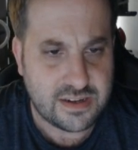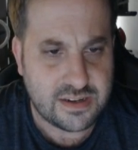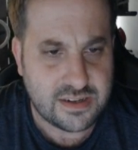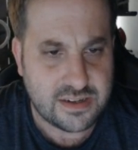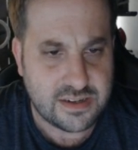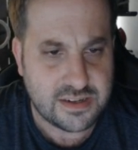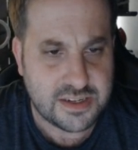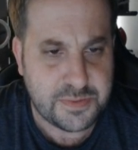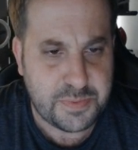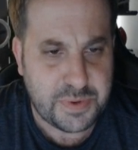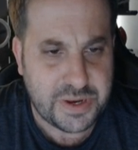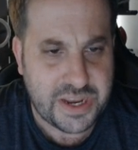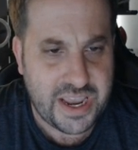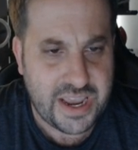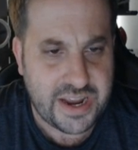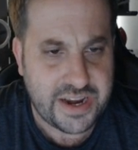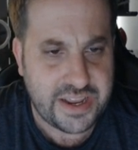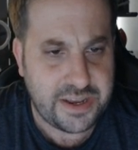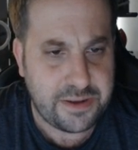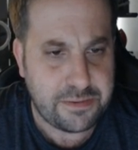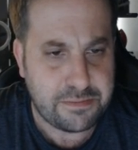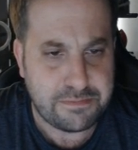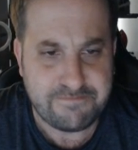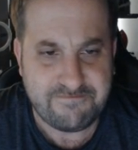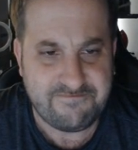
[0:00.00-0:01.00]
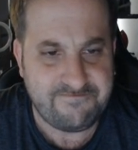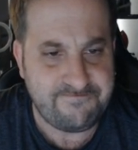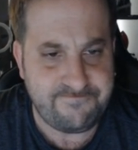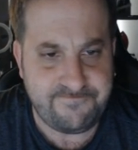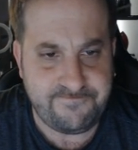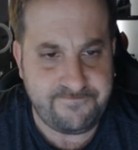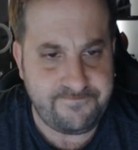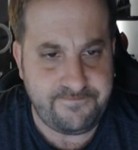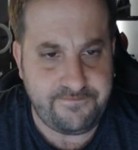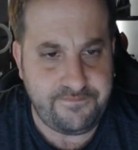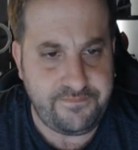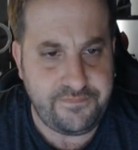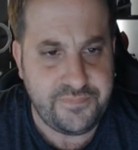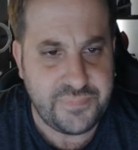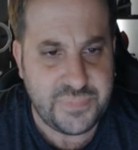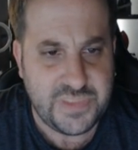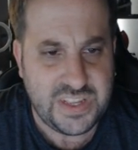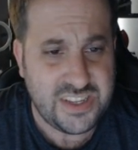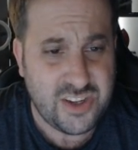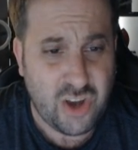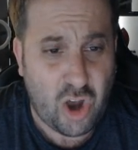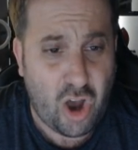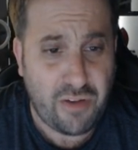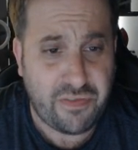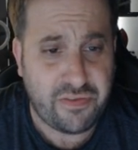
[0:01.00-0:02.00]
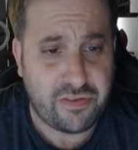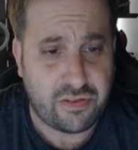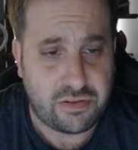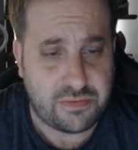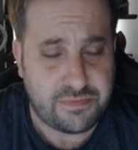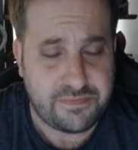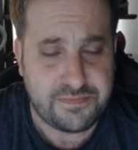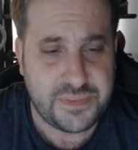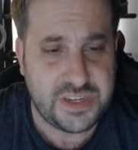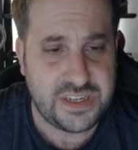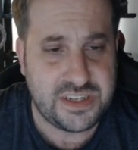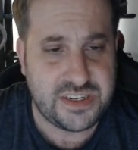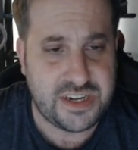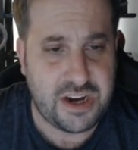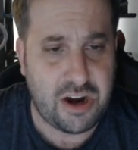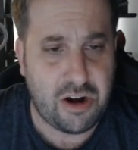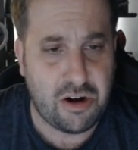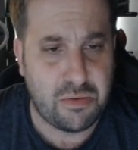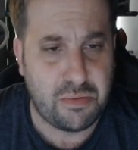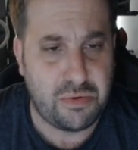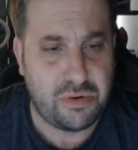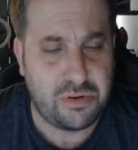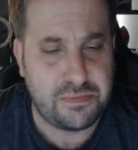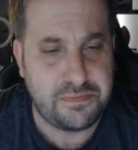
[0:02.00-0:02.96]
spaghetti. It's awful. It's terrible.